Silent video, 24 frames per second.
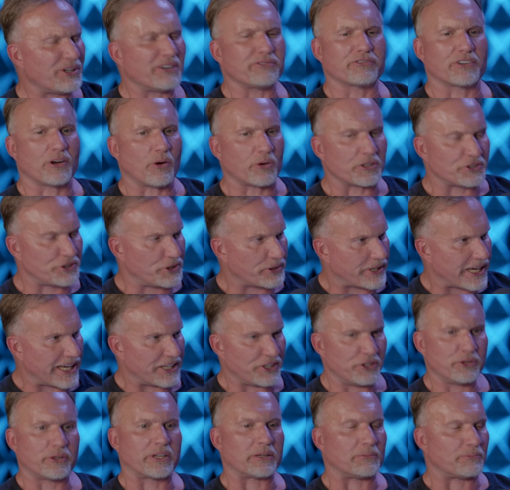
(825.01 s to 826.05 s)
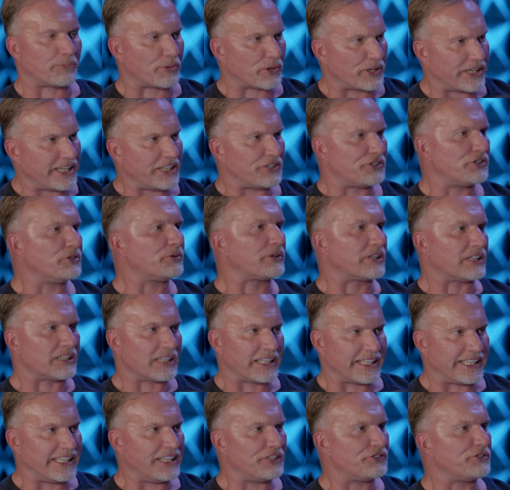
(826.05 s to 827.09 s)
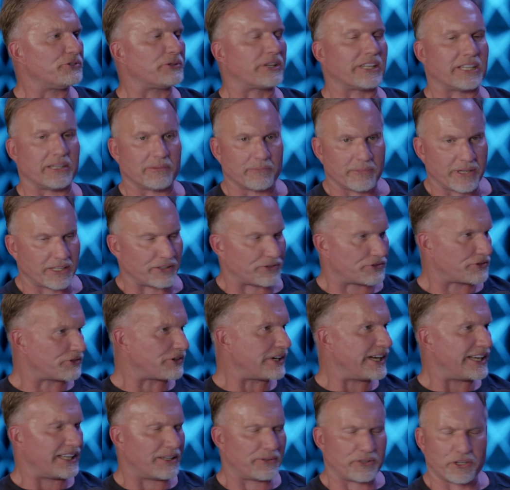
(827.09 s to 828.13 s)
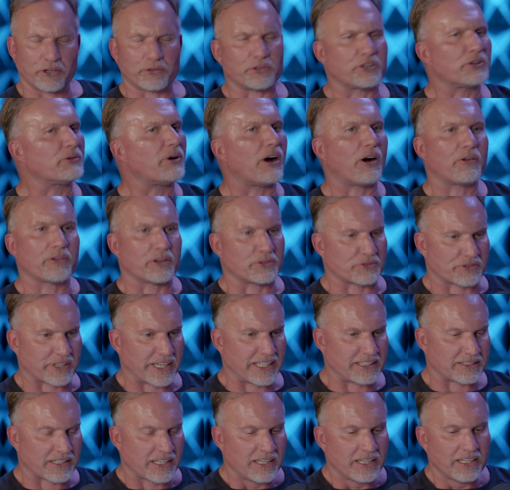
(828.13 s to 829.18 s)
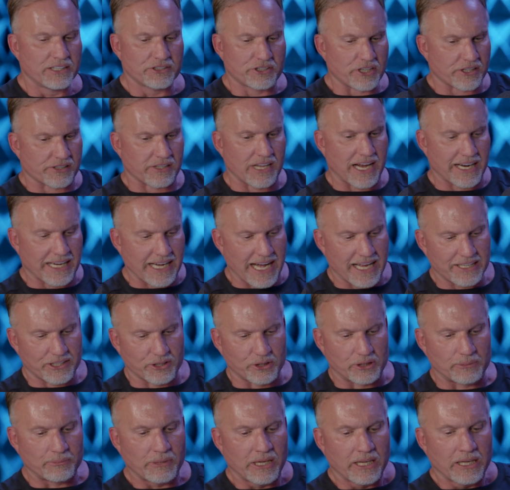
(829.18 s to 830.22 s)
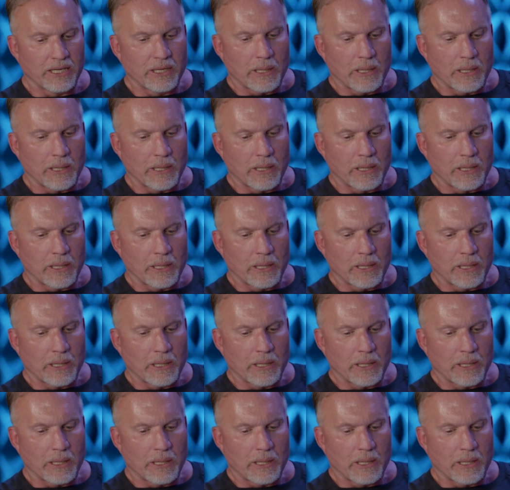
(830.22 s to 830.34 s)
Of course you can. You can preach. You can lead. You can administrate. You can do all those things just like I do them.